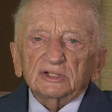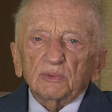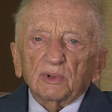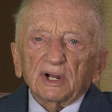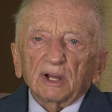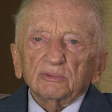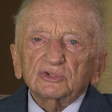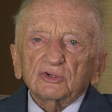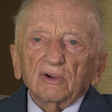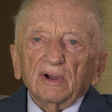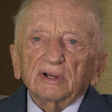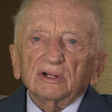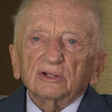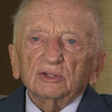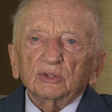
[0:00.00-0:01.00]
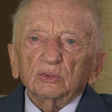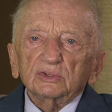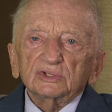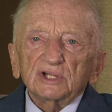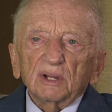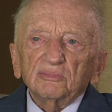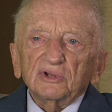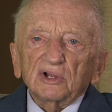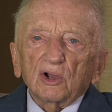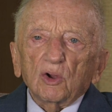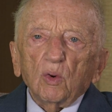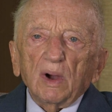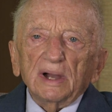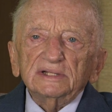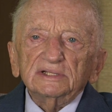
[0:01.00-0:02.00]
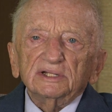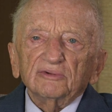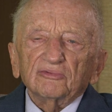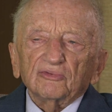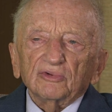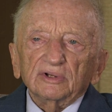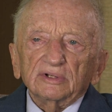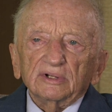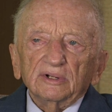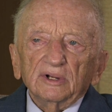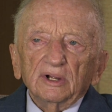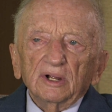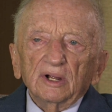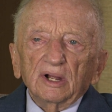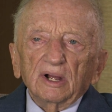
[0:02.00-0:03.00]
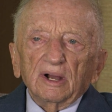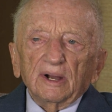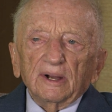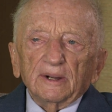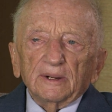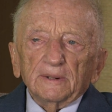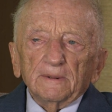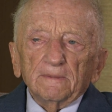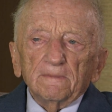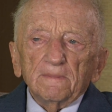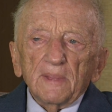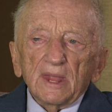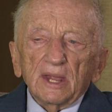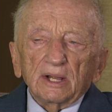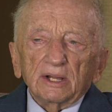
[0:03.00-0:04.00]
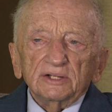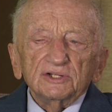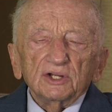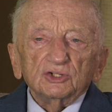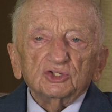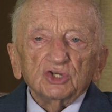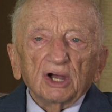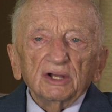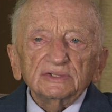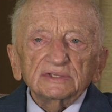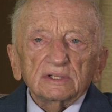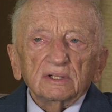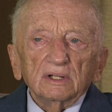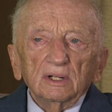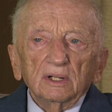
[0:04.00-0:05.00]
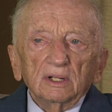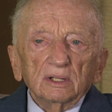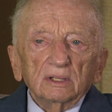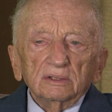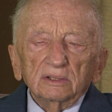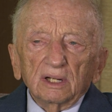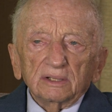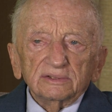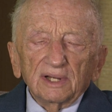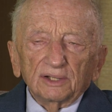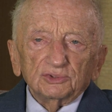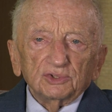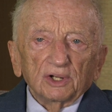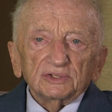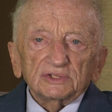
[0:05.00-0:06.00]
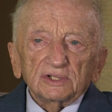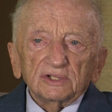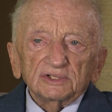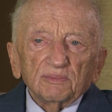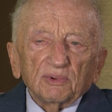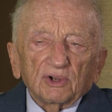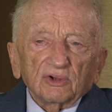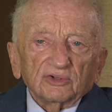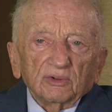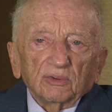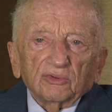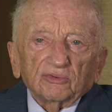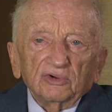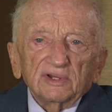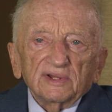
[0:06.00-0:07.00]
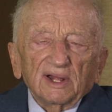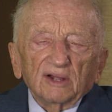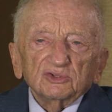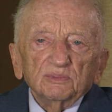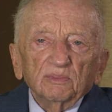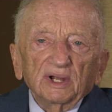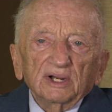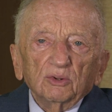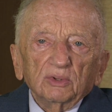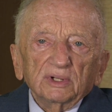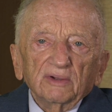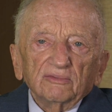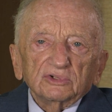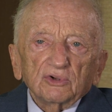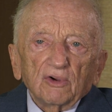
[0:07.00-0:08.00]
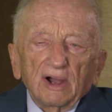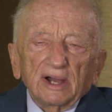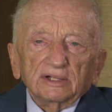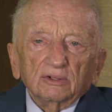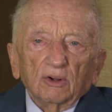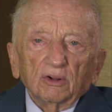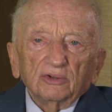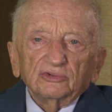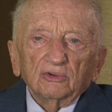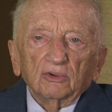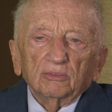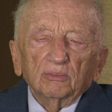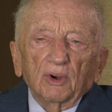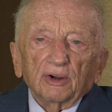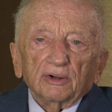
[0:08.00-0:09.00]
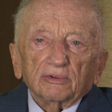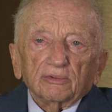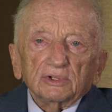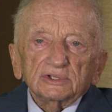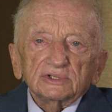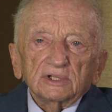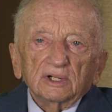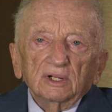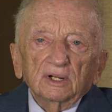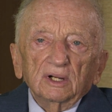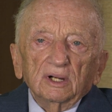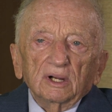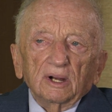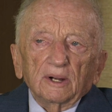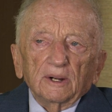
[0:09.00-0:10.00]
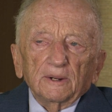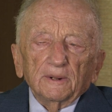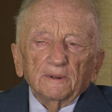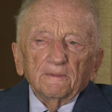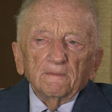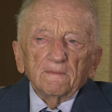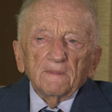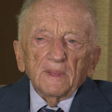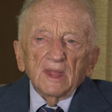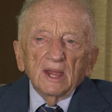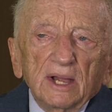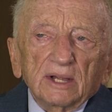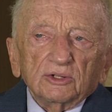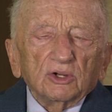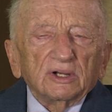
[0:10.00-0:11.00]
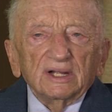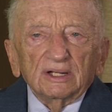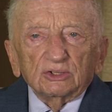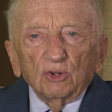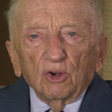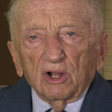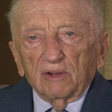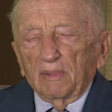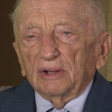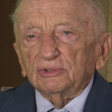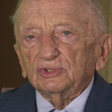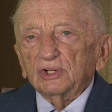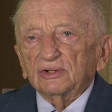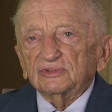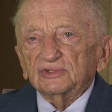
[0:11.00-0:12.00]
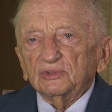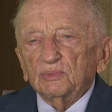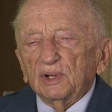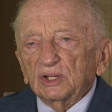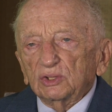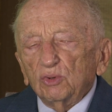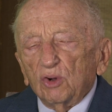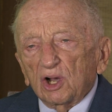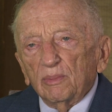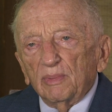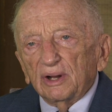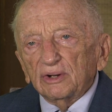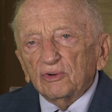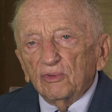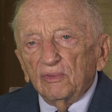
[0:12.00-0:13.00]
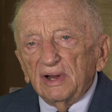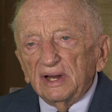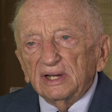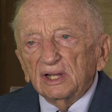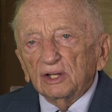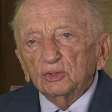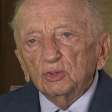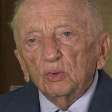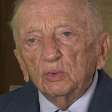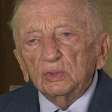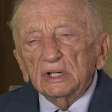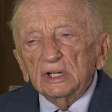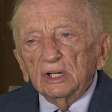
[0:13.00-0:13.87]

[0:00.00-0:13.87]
what I was trying to do, something quite different. Is it just? That's not justice, because there were 3,000 men who were never tried, also murderers. You can't talk about justice. We can talk about creating a new